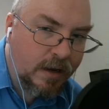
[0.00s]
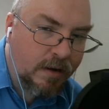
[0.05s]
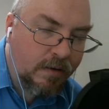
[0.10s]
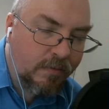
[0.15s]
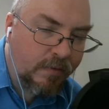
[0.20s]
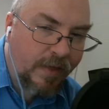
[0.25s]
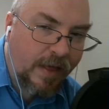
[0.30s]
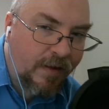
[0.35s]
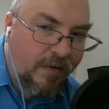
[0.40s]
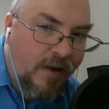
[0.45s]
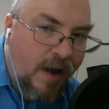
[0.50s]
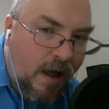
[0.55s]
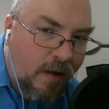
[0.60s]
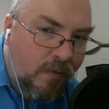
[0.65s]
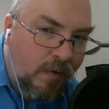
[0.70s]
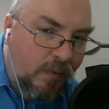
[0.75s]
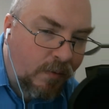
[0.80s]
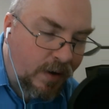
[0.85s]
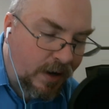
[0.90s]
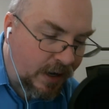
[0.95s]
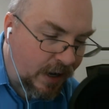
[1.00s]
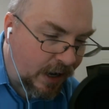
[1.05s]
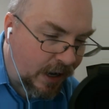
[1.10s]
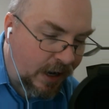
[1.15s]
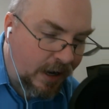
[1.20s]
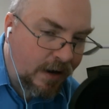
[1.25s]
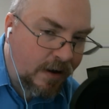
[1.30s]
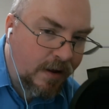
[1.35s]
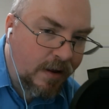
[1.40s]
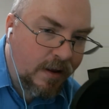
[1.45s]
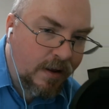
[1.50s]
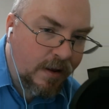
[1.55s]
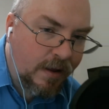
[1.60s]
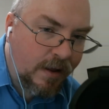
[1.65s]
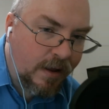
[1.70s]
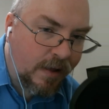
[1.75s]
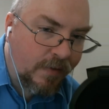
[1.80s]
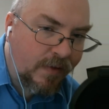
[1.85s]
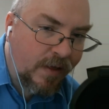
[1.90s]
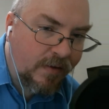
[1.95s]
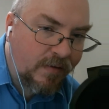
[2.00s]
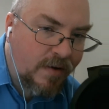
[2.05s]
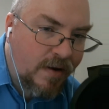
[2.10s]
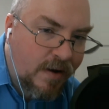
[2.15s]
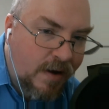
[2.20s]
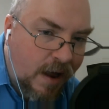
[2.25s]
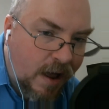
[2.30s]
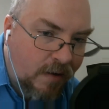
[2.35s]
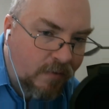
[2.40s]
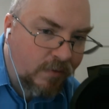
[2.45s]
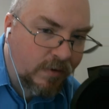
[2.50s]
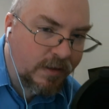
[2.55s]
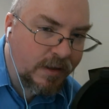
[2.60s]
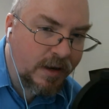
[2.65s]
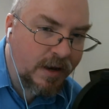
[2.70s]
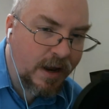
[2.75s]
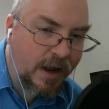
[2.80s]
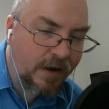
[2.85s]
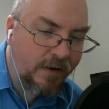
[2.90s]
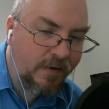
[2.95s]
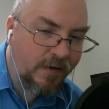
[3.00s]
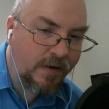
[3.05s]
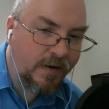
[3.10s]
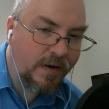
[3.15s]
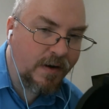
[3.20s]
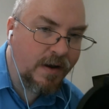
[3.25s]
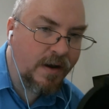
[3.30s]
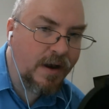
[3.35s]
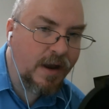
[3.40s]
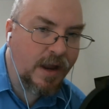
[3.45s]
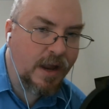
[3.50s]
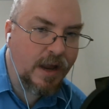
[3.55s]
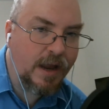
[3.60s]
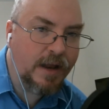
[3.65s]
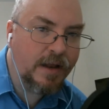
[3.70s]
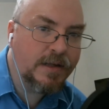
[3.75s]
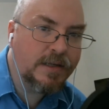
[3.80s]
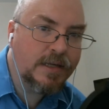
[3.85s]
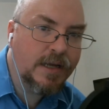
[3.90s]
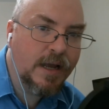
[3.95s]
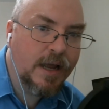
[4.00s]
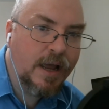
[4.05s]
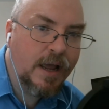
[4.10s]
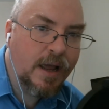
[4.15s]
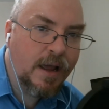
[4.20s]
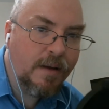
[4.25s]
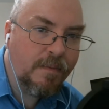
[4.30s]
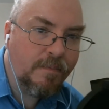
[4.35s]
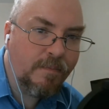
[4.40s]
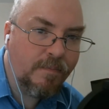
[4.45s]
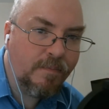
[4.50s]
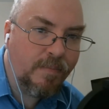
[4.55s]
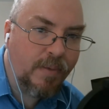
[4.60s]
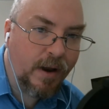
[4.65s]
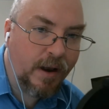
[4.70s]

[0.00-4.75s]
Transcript: Well, that's not what we need, and that's not what the nation needs, but